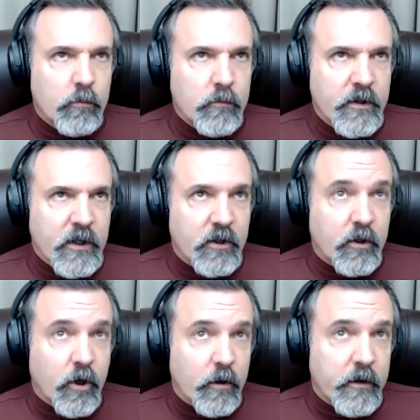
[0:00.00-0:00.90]
The
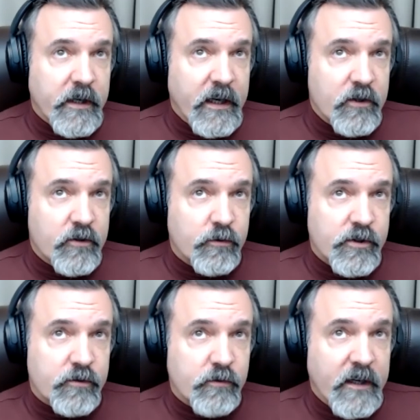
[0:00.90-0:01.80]
current
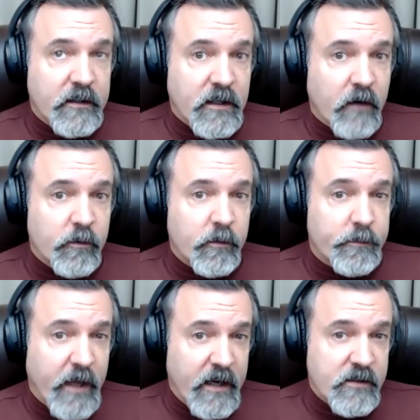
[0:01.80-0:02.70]
interest rate the government
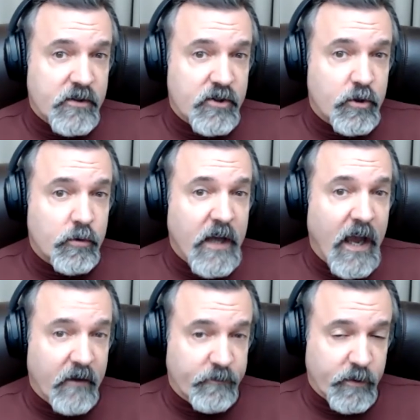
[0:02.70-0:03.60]
pays is
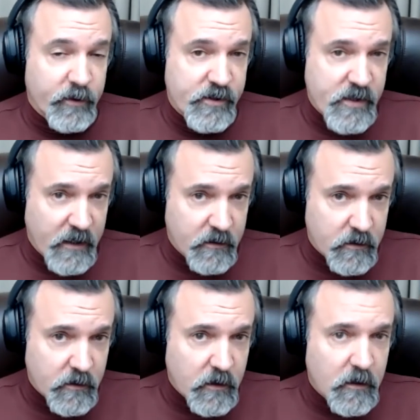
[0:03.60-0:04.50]
2.5%.
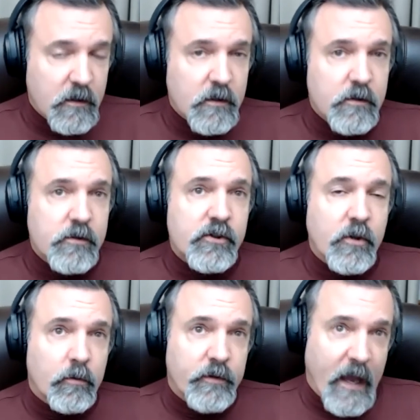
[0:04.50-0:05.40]

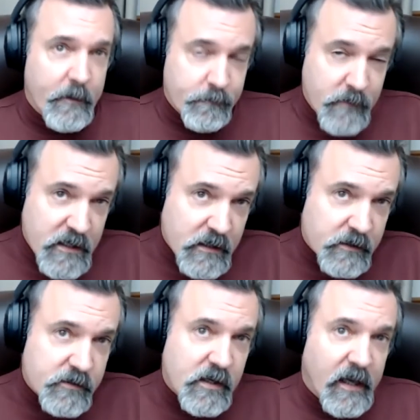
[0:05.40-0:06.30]
So that
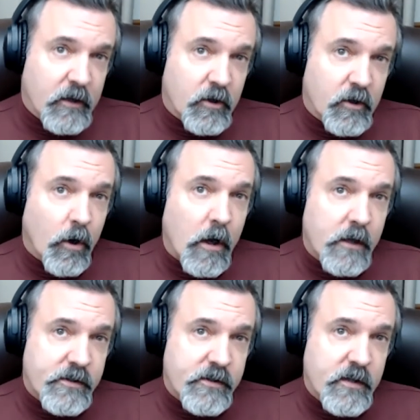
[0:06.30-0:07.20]
means it
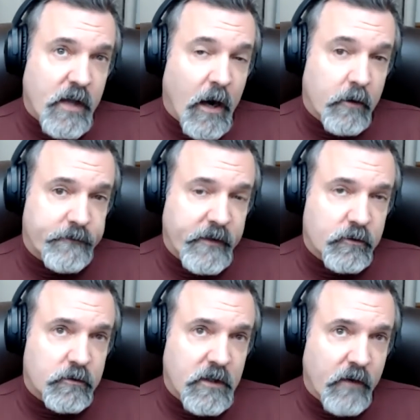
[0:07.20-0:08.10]
costs our
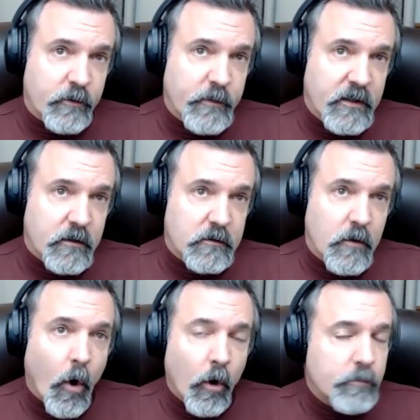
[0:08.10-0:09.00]
federal government
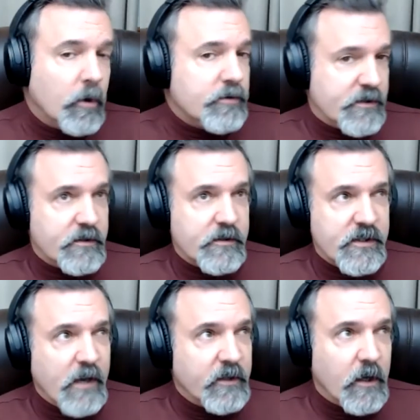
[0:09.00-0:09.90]
almost
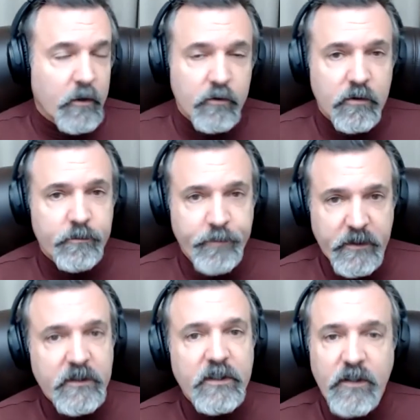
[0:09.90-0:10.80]
$700
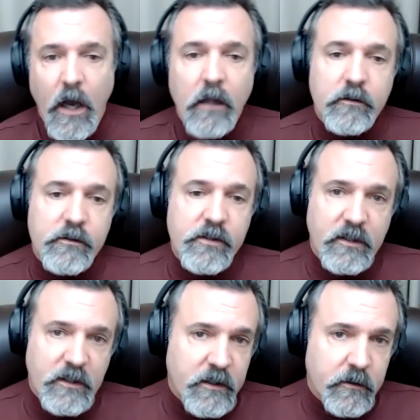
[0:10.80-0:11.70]
billion a
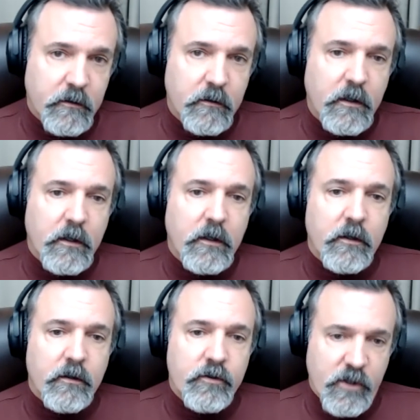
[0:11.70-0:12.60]
year
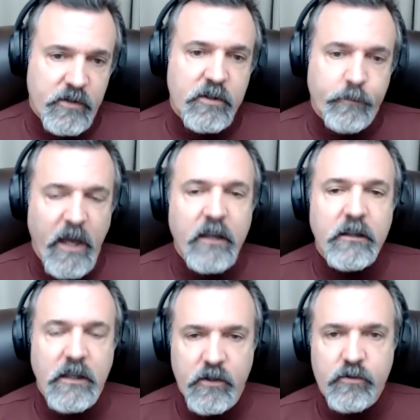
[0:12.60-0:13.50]
just to pay the
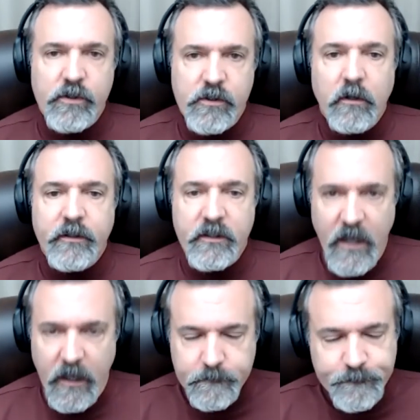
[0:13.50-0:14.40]
interest on the
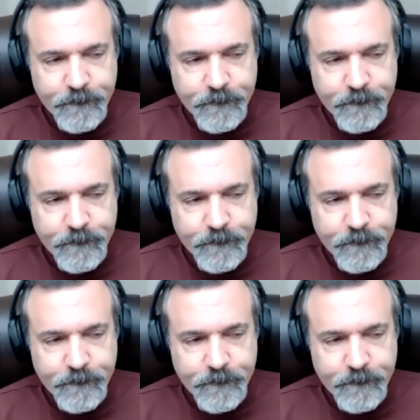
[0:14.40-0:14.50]
debt.